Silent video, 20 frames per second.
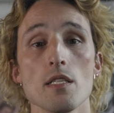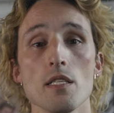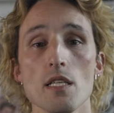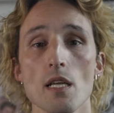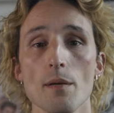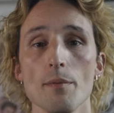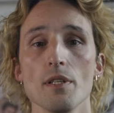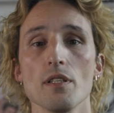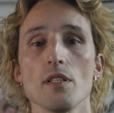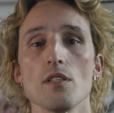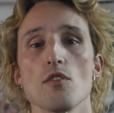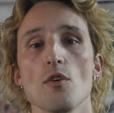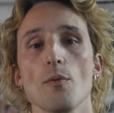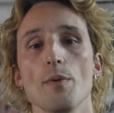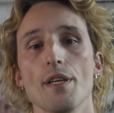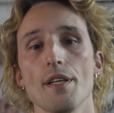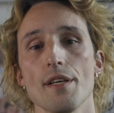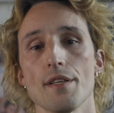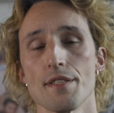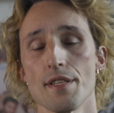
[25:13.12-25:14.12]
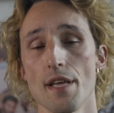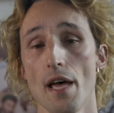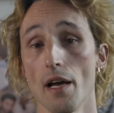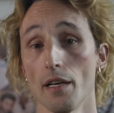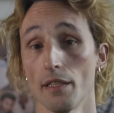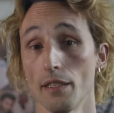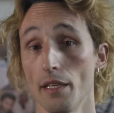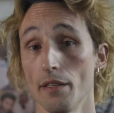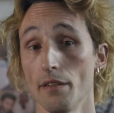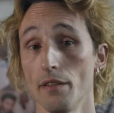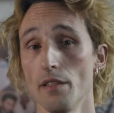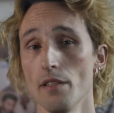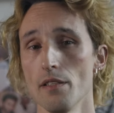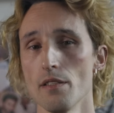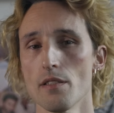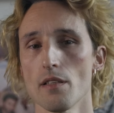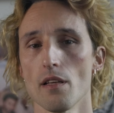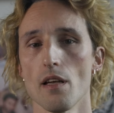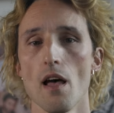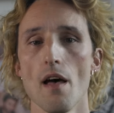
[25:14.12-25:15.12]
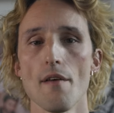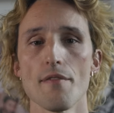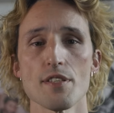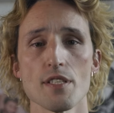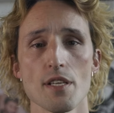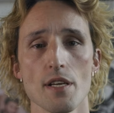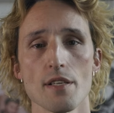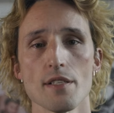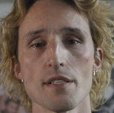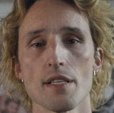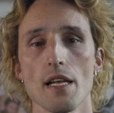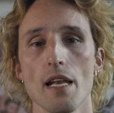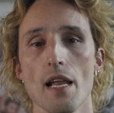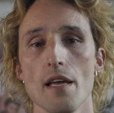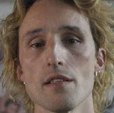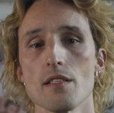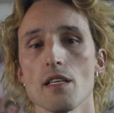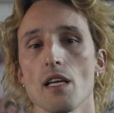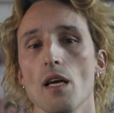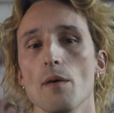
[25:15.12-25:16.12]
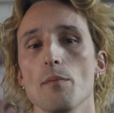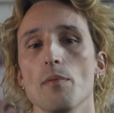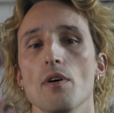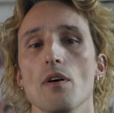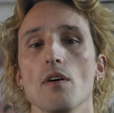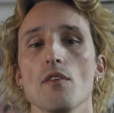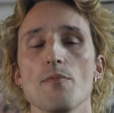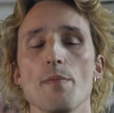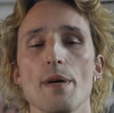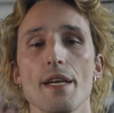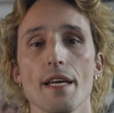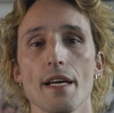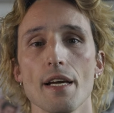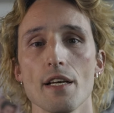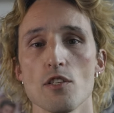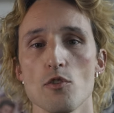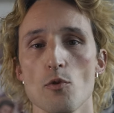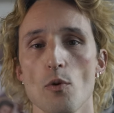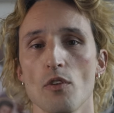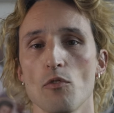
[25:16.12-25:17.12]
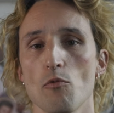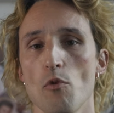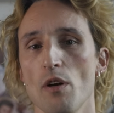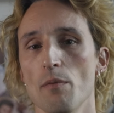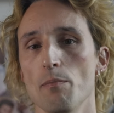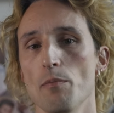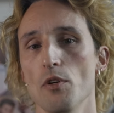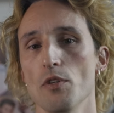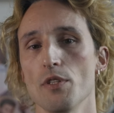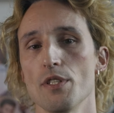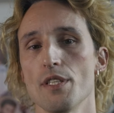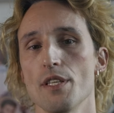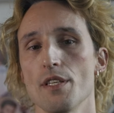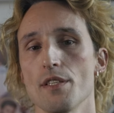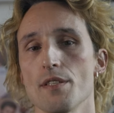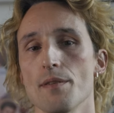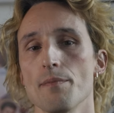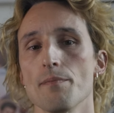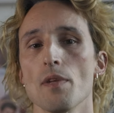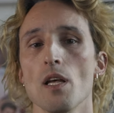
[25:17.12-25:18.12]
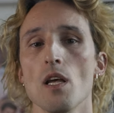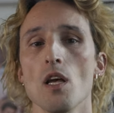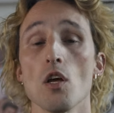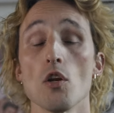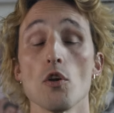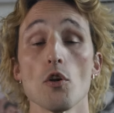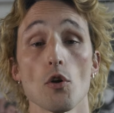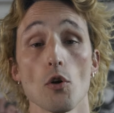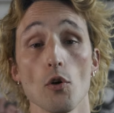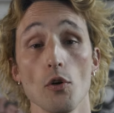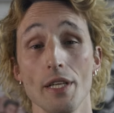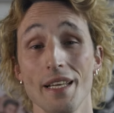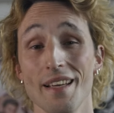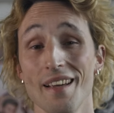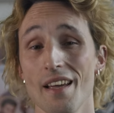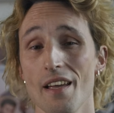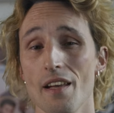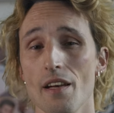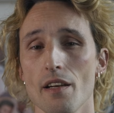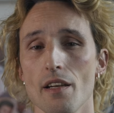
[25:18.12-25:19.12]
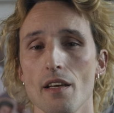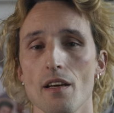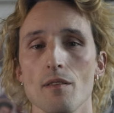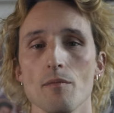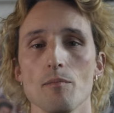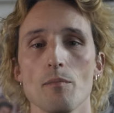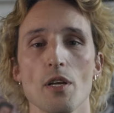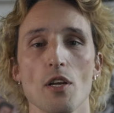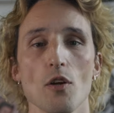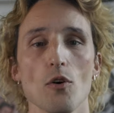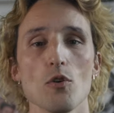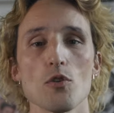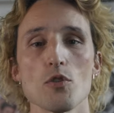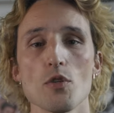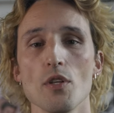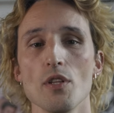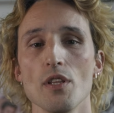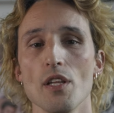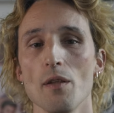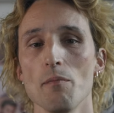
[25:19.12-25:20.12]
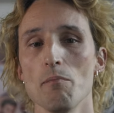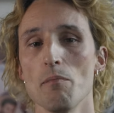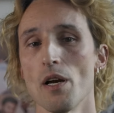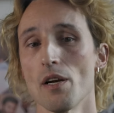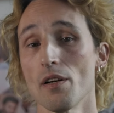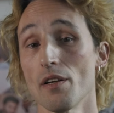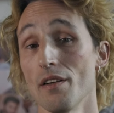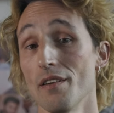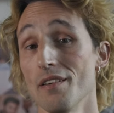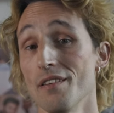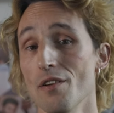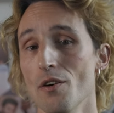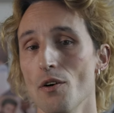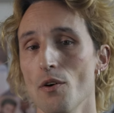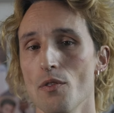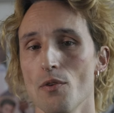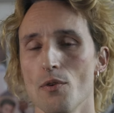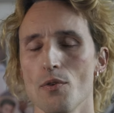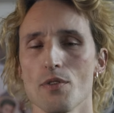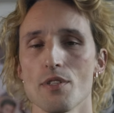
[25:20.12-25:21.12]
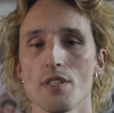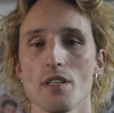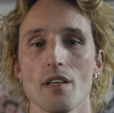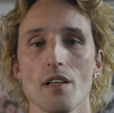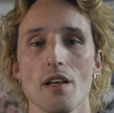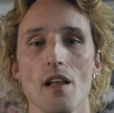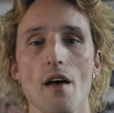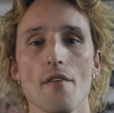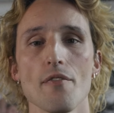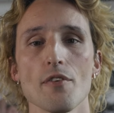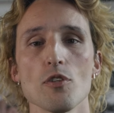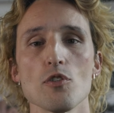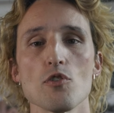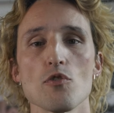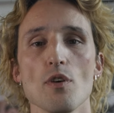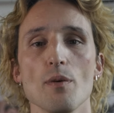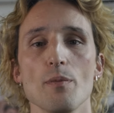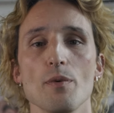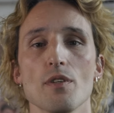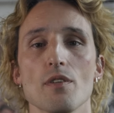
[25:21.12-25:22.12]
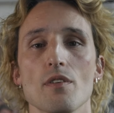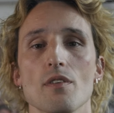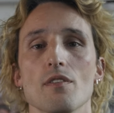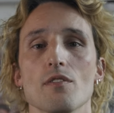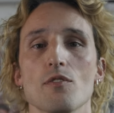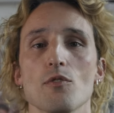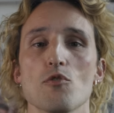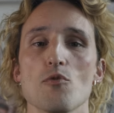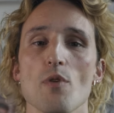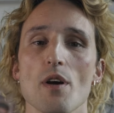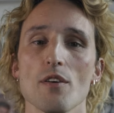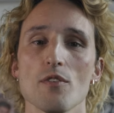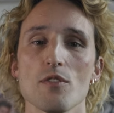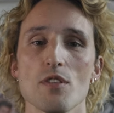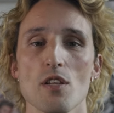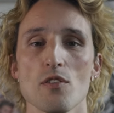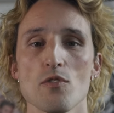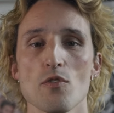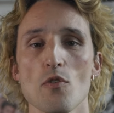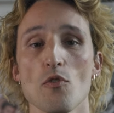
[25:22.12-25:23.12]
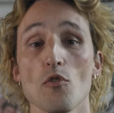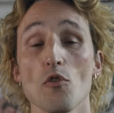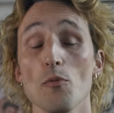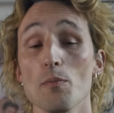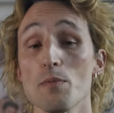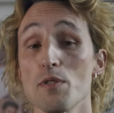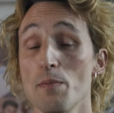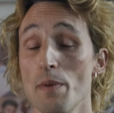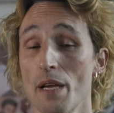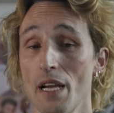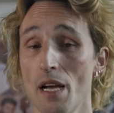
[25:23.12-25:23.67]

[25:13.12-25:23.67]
Civil disobedience acts like this have changed the landscape of many country drug policies, not only in Canada, but also in Denmark and others, and have contributed to drug consumption rooms